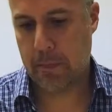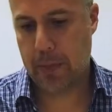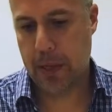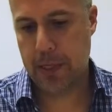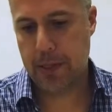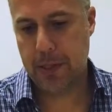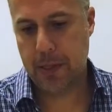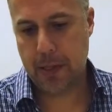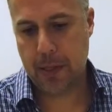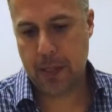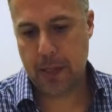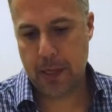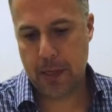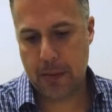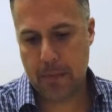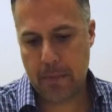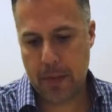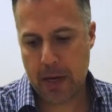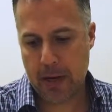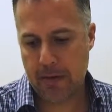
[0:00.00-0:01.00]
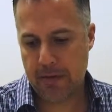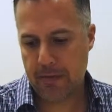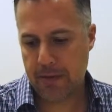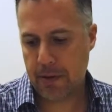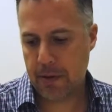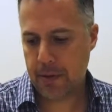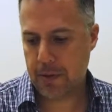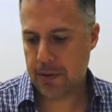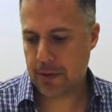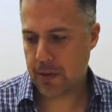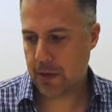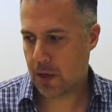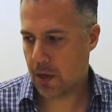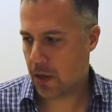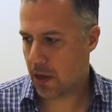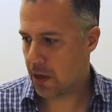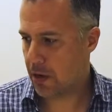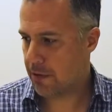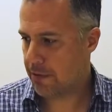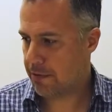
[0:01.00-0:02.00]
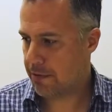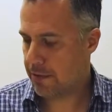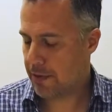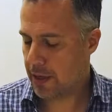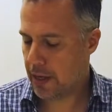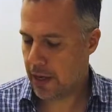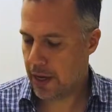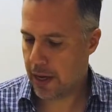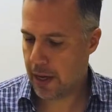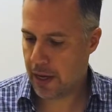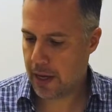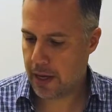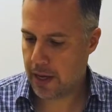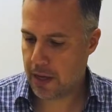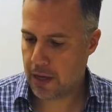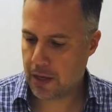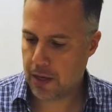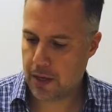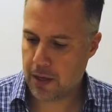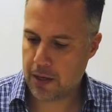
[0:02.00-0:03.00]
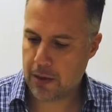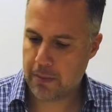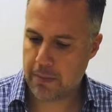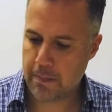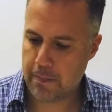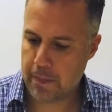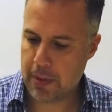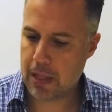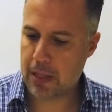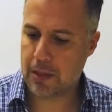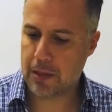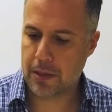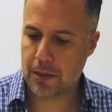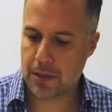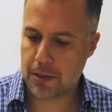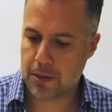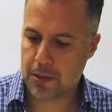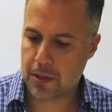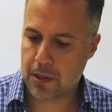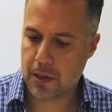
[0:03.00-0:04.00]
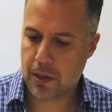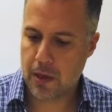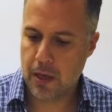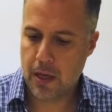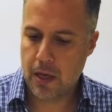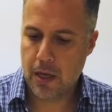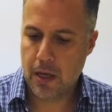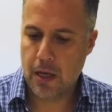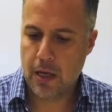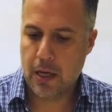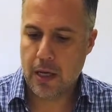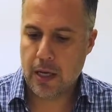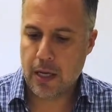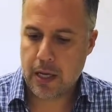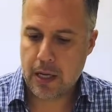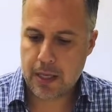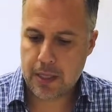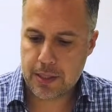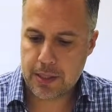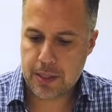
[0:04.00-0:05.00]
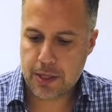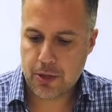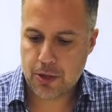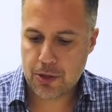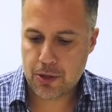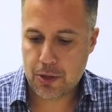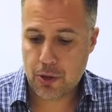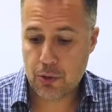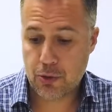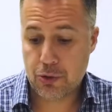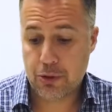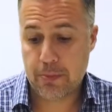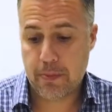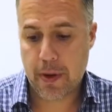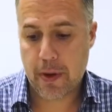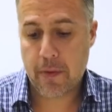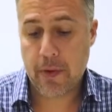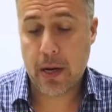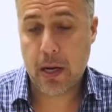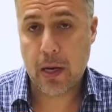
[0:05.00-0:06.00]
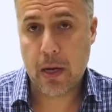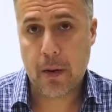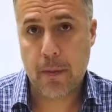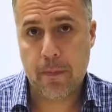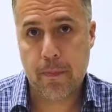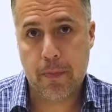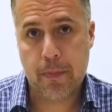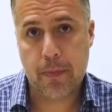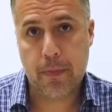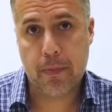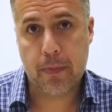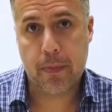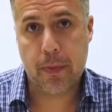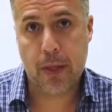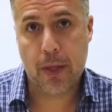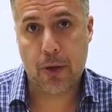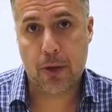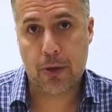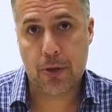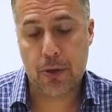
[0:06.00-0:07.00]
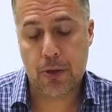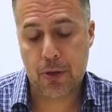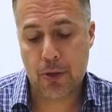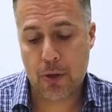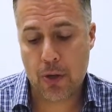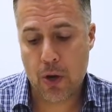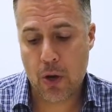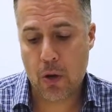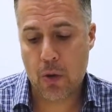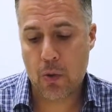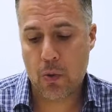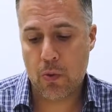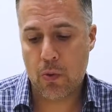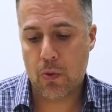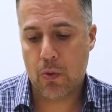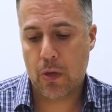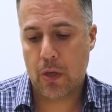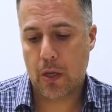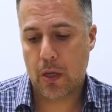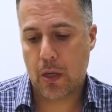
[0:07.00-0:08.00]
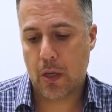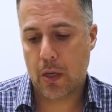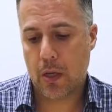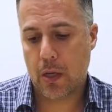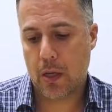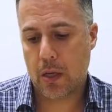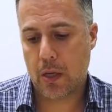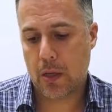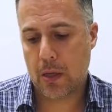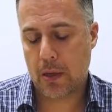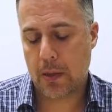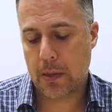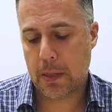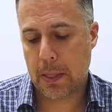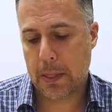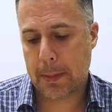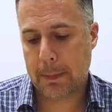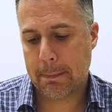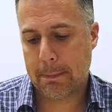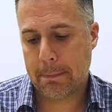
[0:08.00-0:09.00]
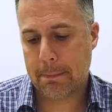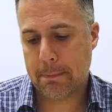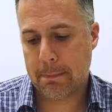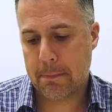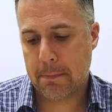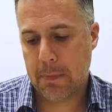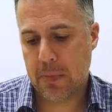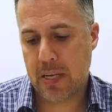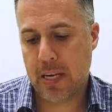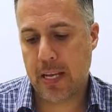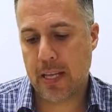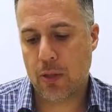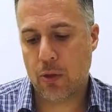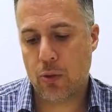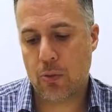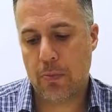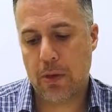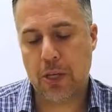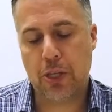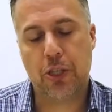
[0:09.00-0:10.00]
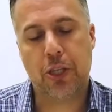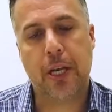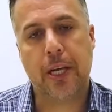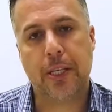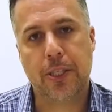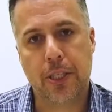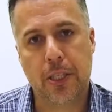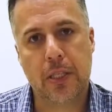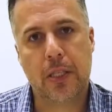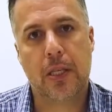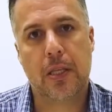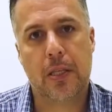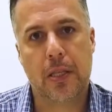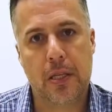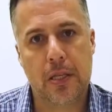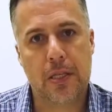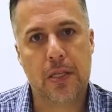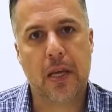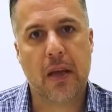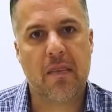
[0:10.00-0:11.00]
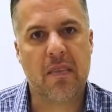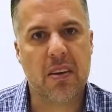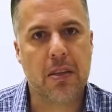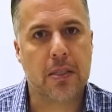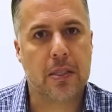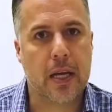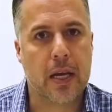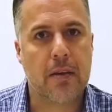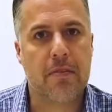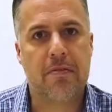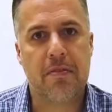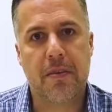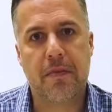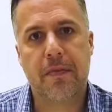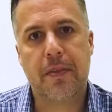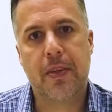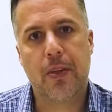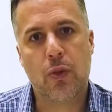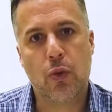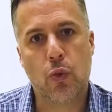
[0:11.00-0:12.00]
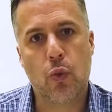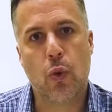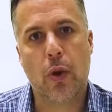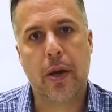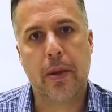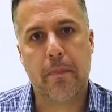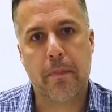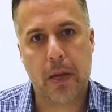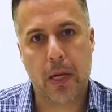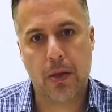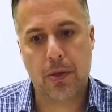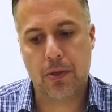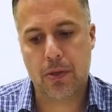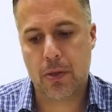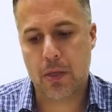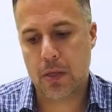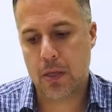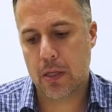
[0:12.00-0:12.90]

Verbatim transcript: Basically, the benefits of a milling disc is there's no smearing, there's no um, need to be changing the disc every 10, 15, 20 minutes.